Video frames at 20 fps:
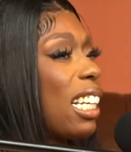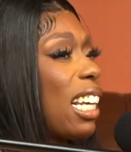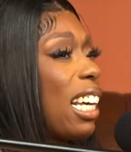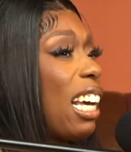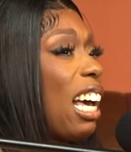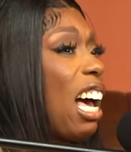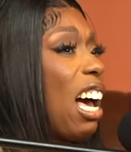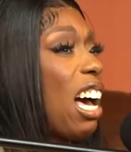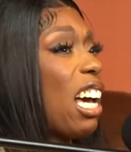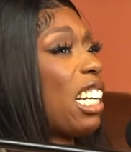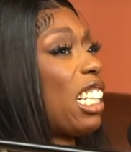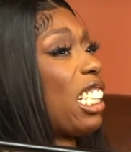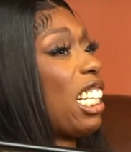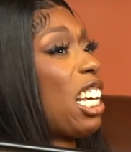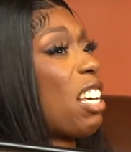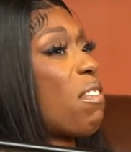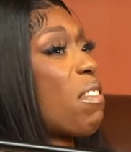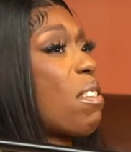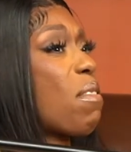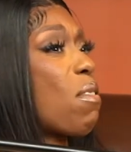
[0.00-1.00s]
Like, I gotta
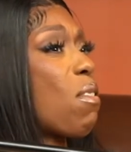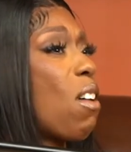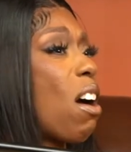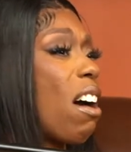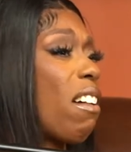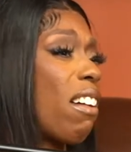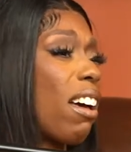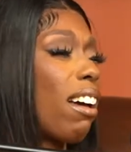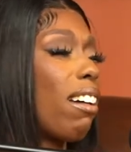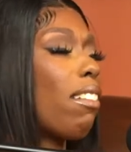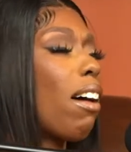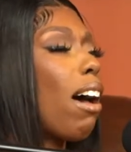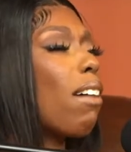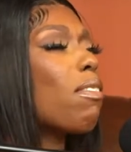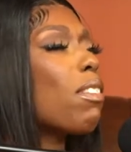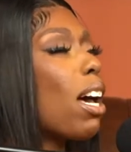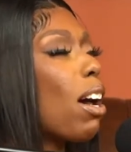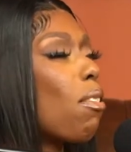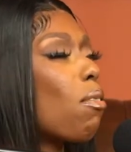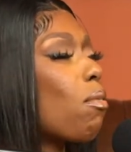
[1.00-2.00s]
cut people off. I'm
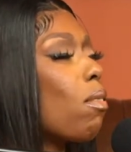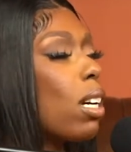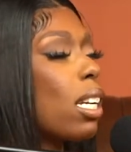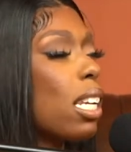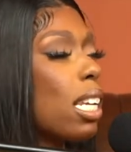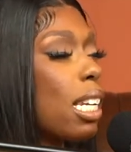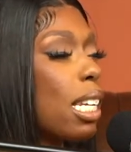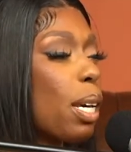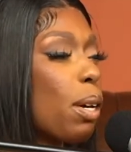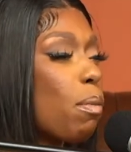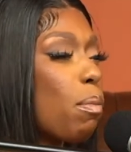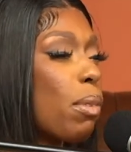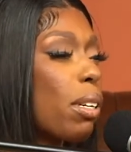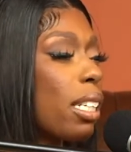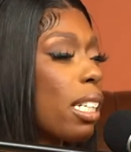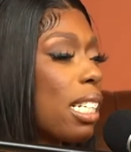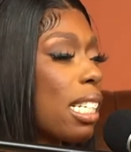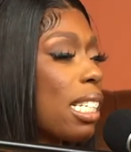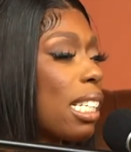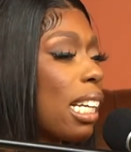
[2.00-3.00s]
not one of them,
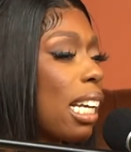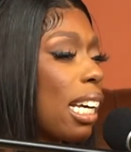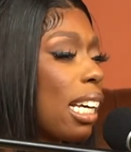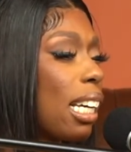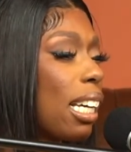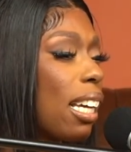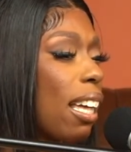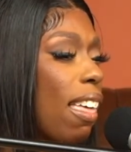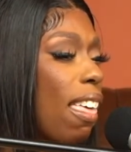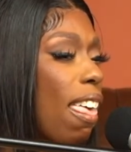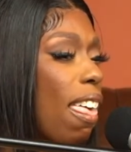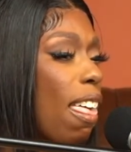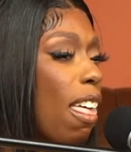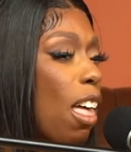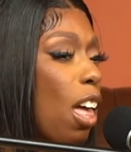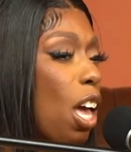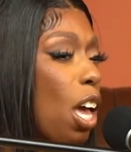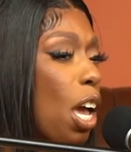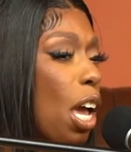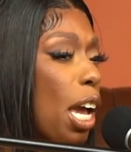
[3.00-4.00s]
but it's like
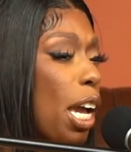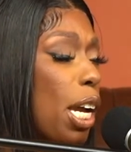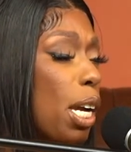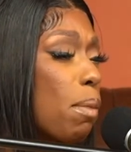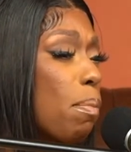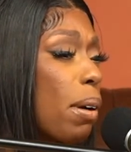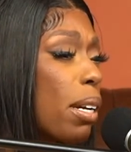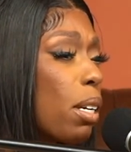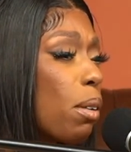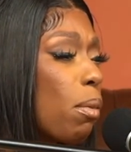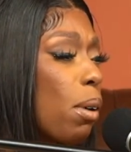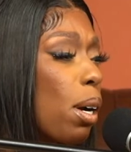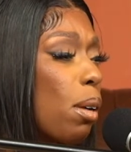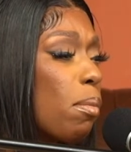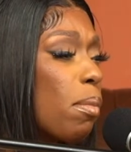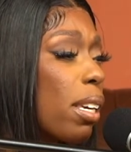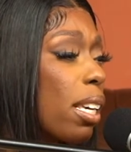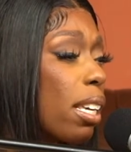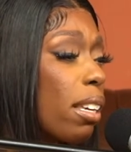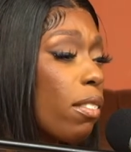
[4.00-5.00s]
everybody around
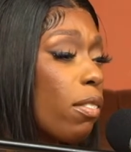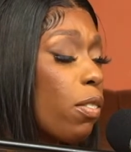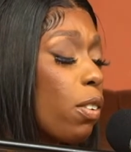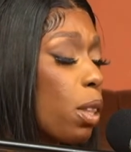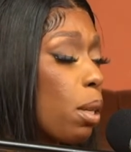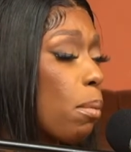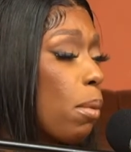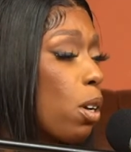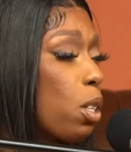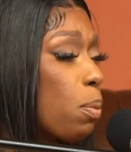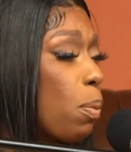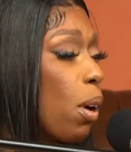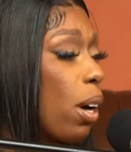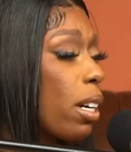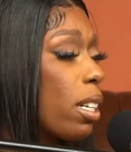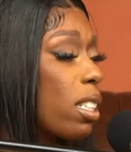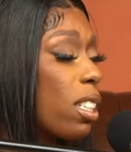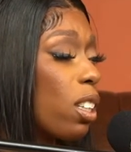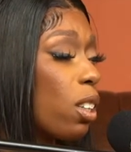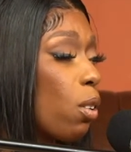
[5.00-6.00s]
me, for the most part,
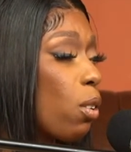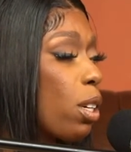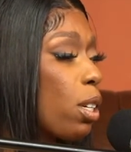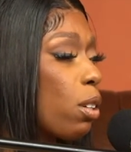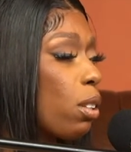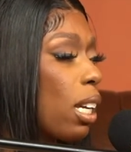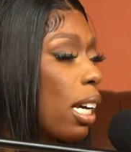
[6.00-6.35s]
is loyal.